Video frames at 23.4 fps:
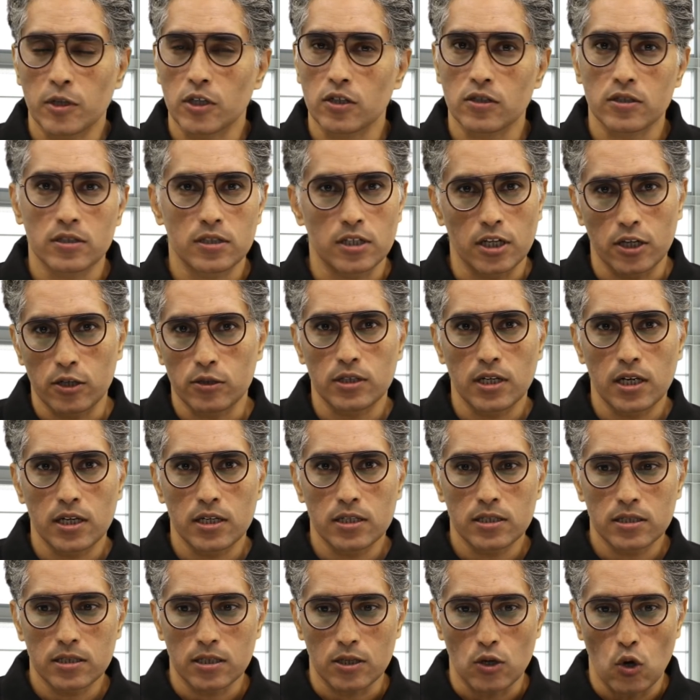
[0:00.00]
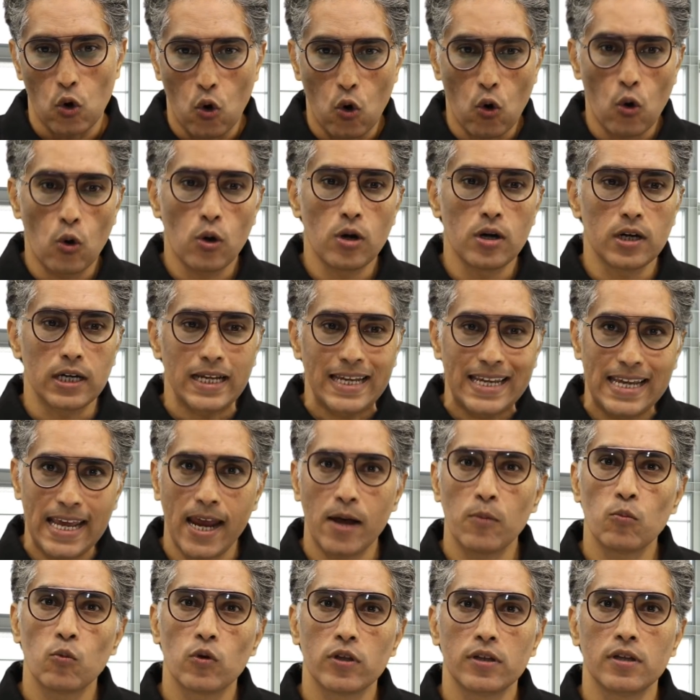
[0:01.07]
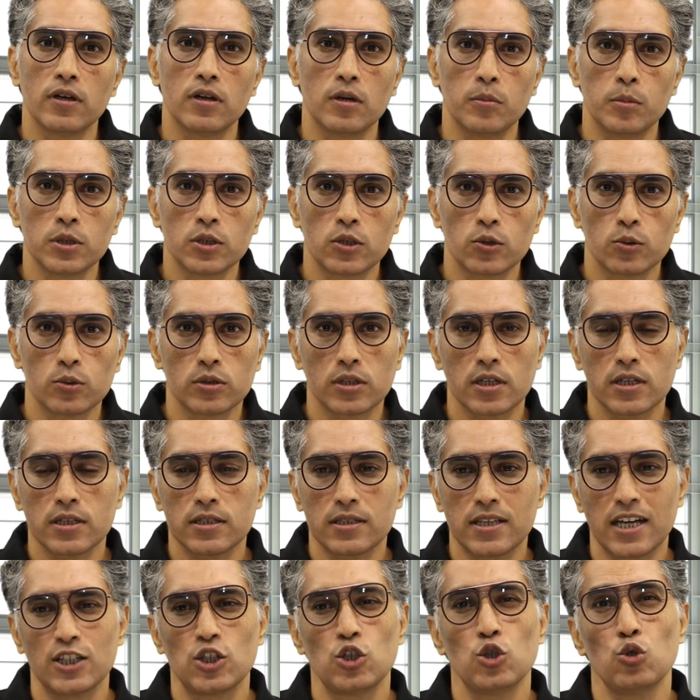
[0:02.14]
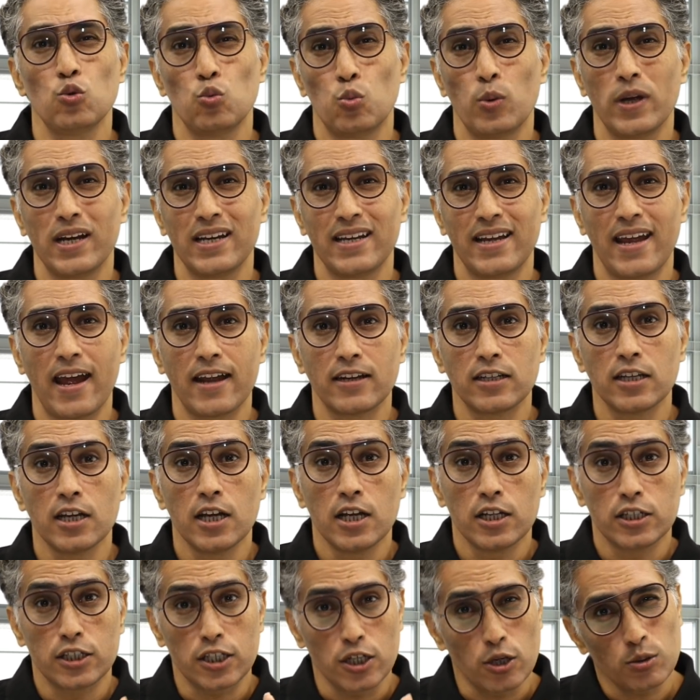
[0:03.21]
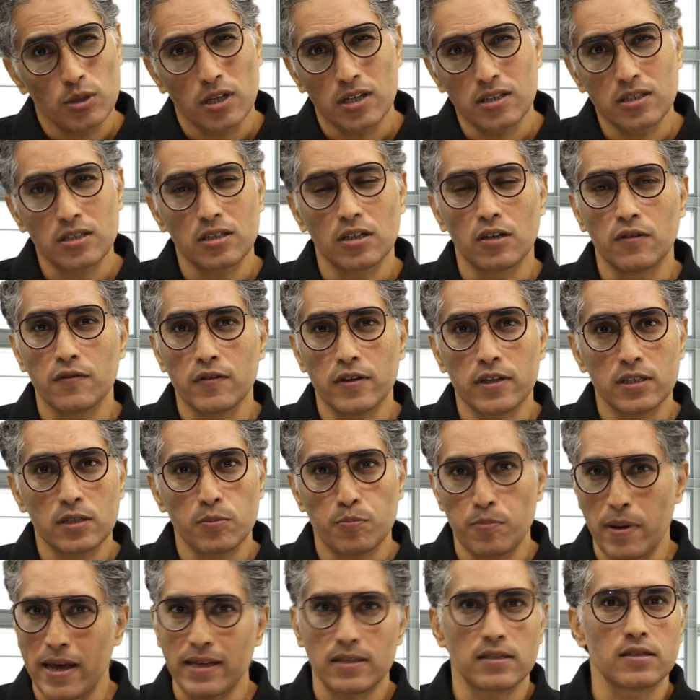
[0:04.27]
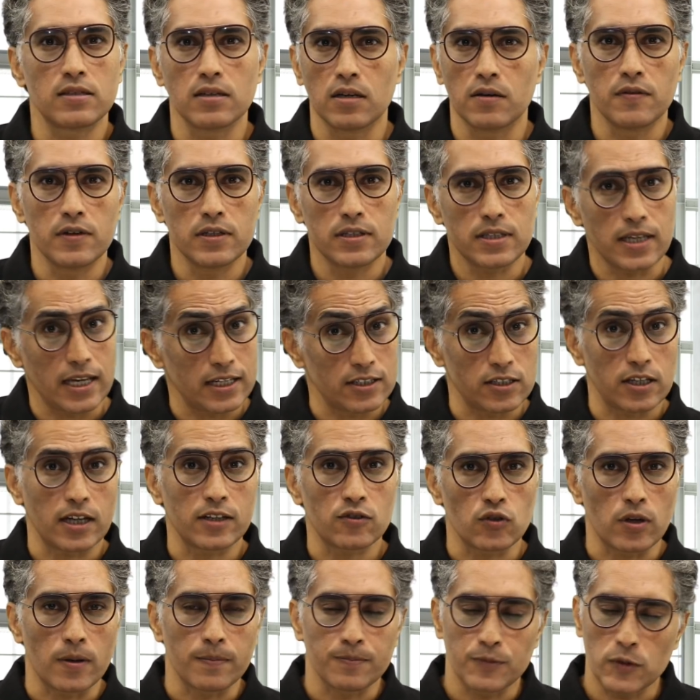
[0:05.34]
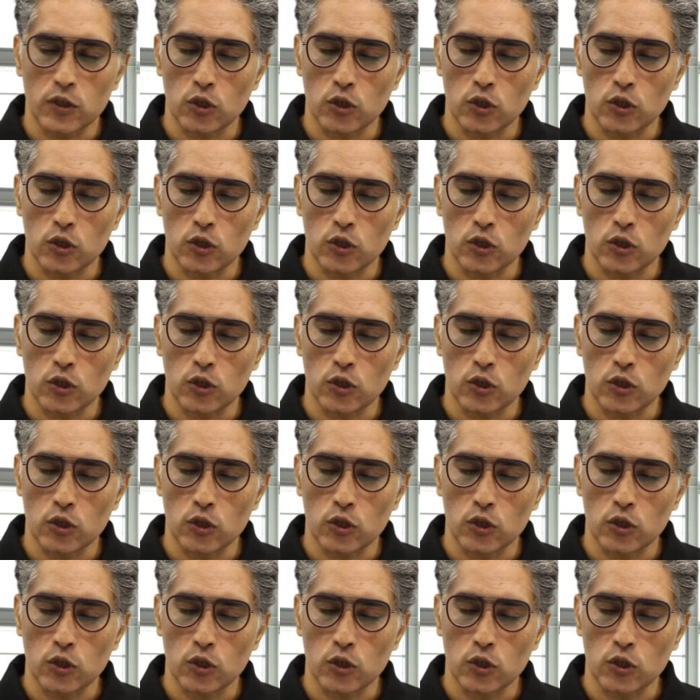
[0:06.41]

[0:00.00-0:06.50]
because Toyota's whole game with the urban cruiser is that you will get Toyota service, best service, etc.